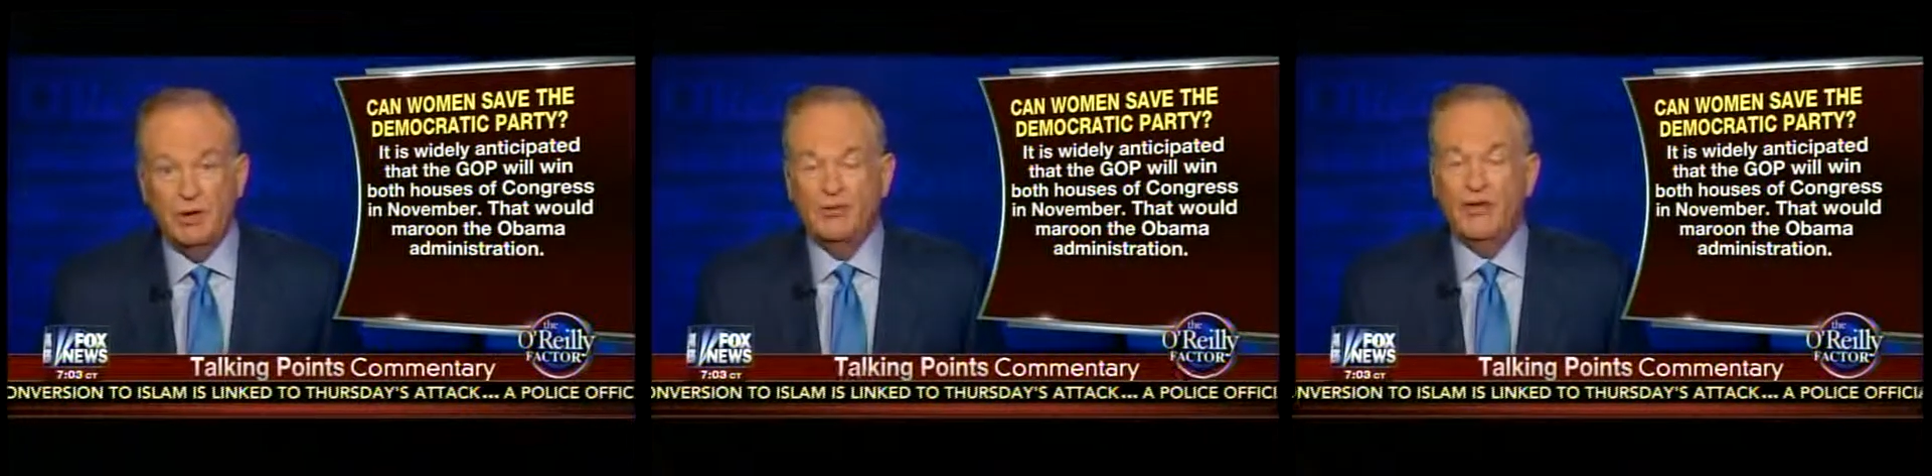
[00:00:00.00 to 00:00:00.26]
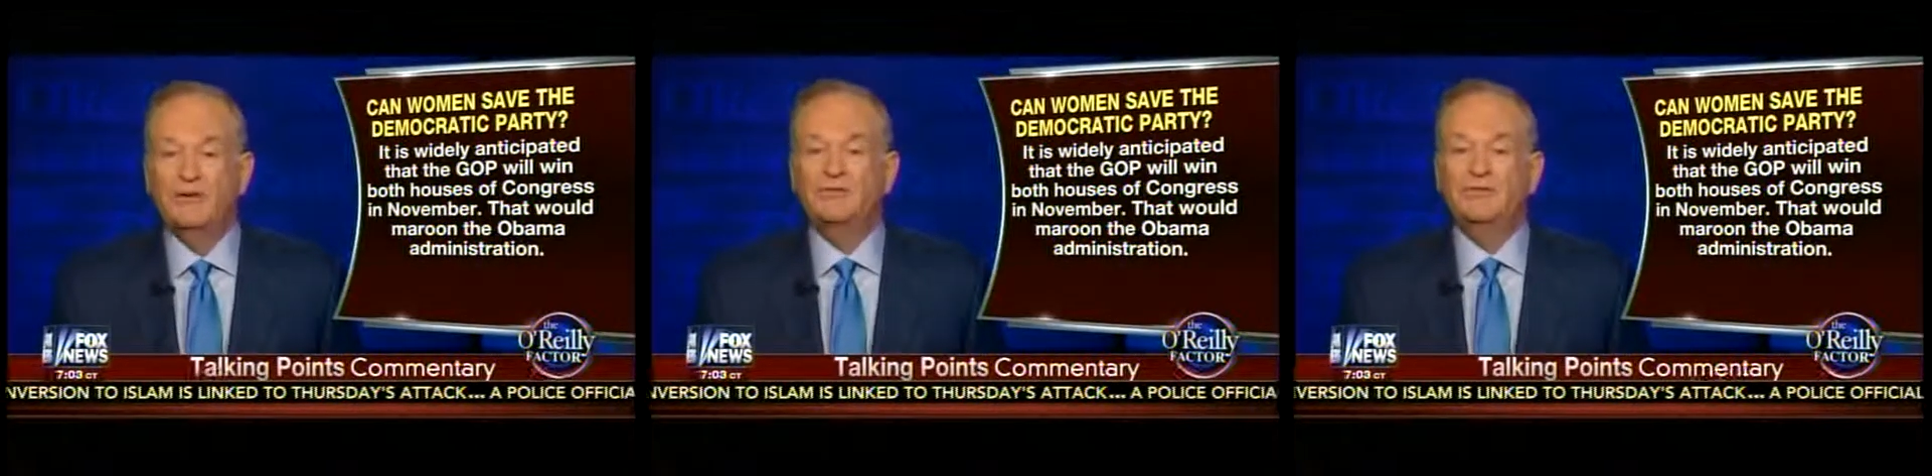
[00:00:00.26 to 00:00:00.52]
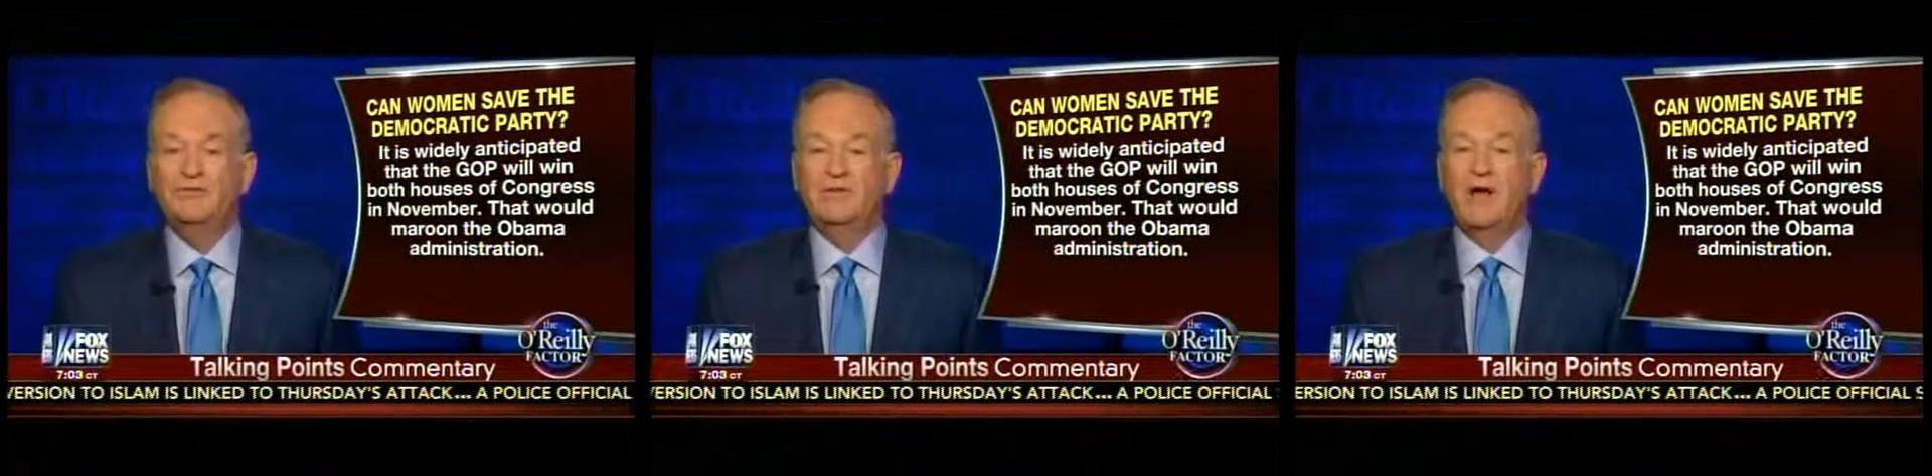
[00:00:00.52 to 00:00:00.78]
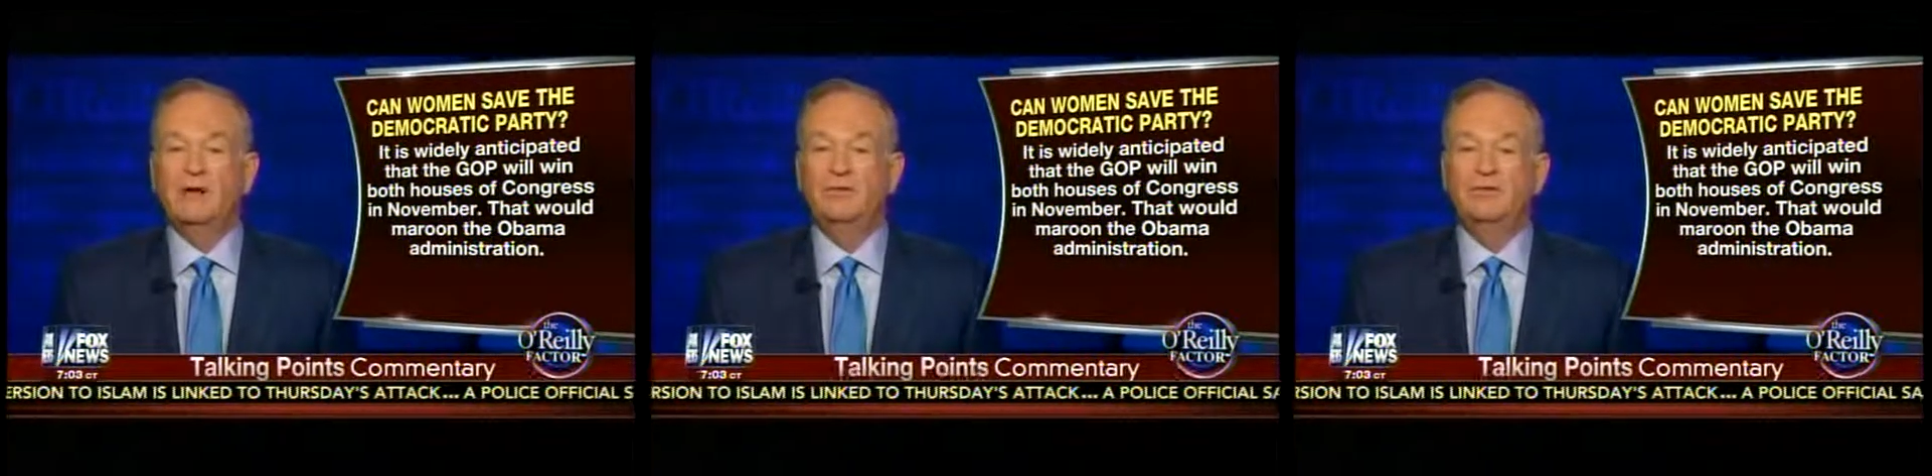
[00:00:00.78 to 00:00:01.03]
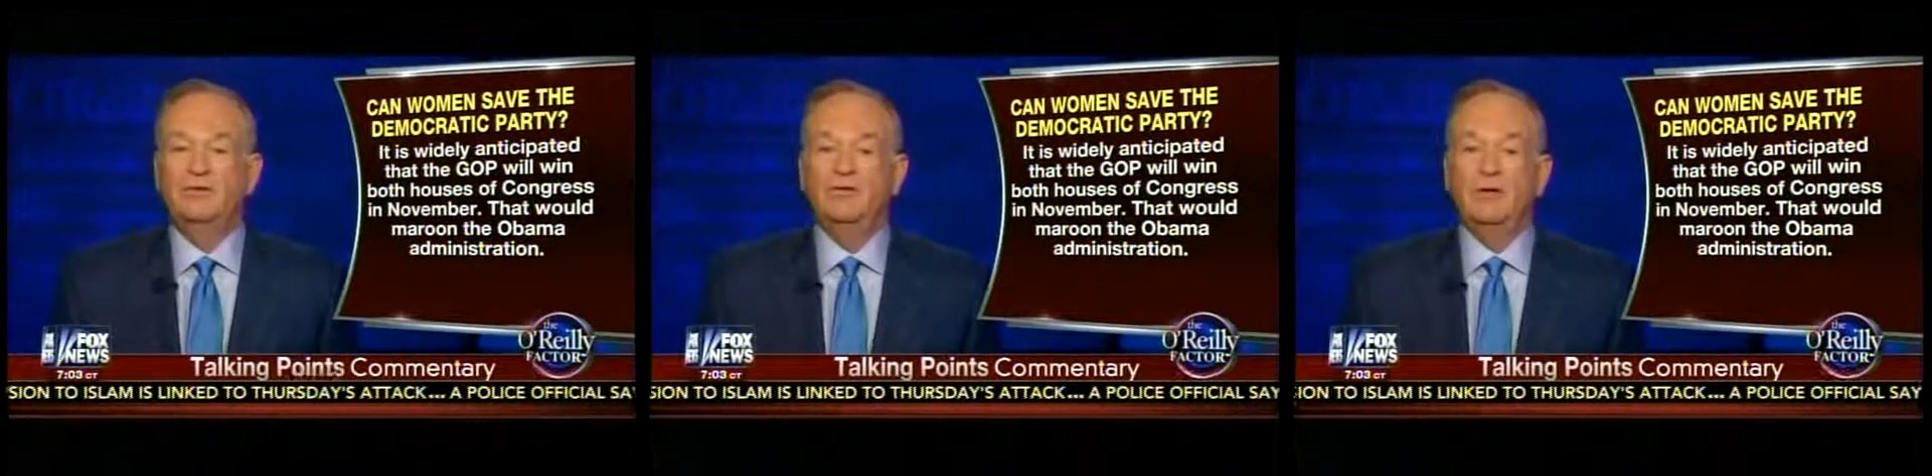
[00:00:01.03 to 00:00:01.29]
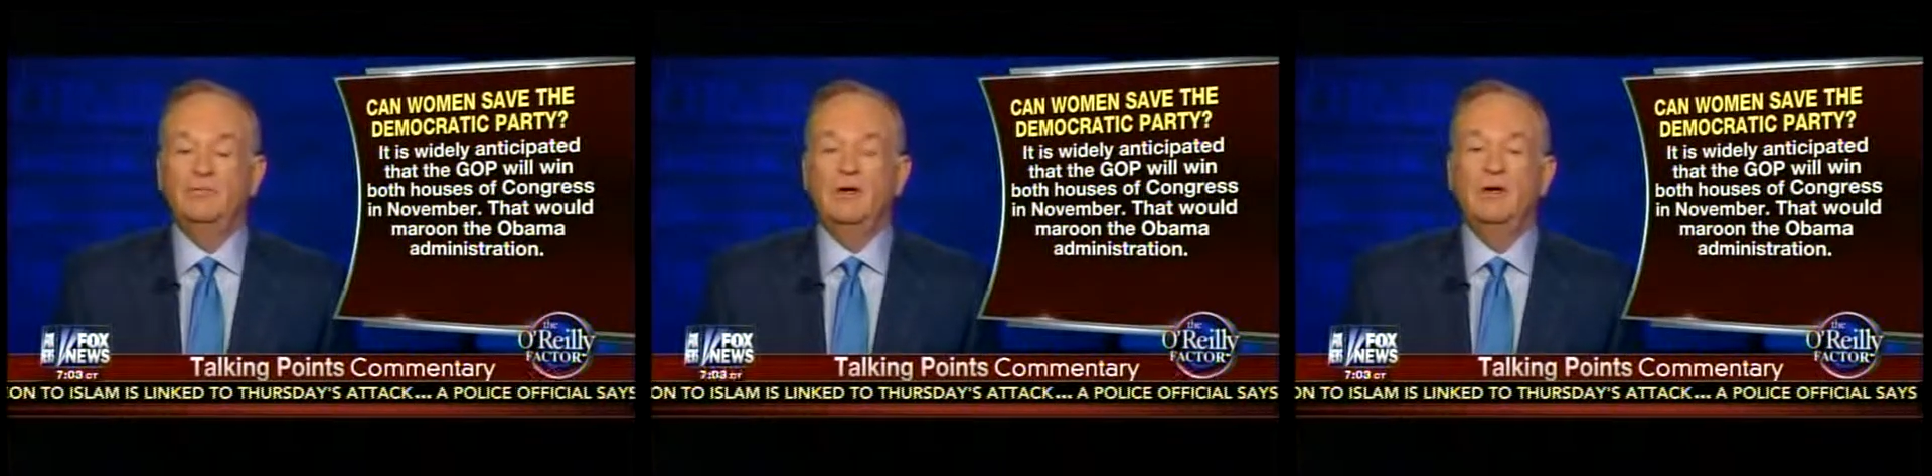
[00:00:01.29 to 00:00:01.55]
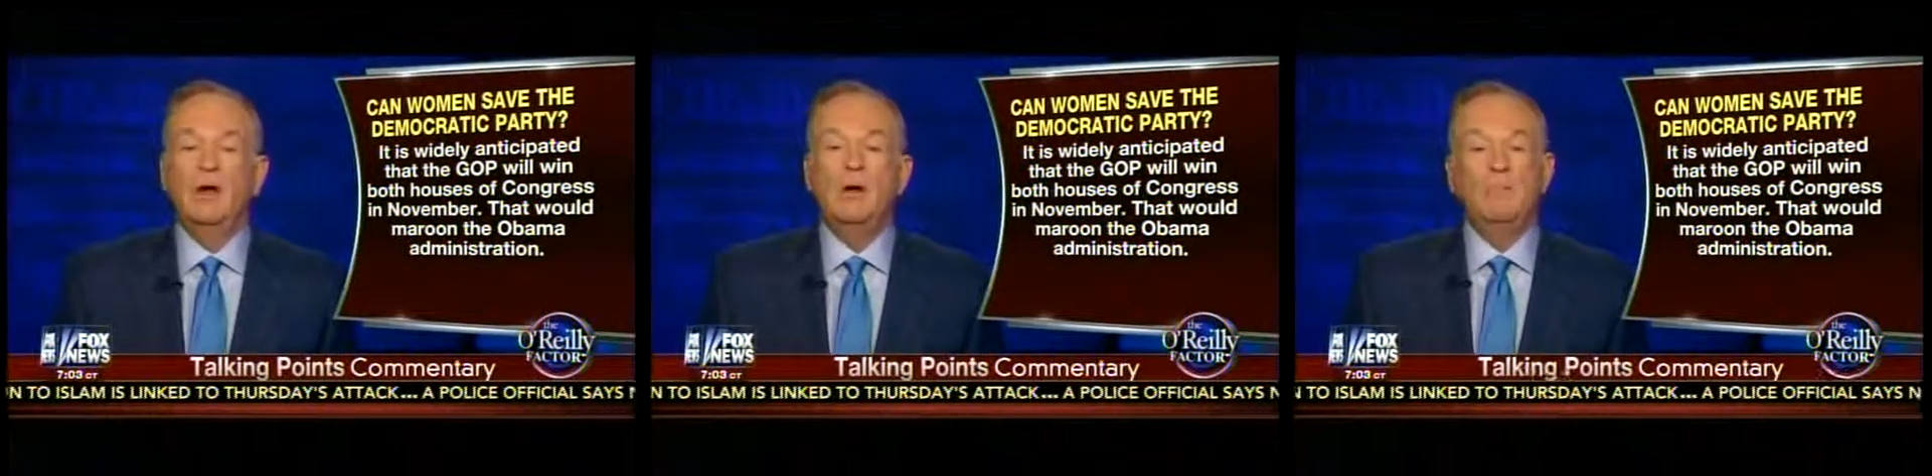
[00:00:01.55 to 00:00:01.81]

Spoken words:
both houses of Congress in November,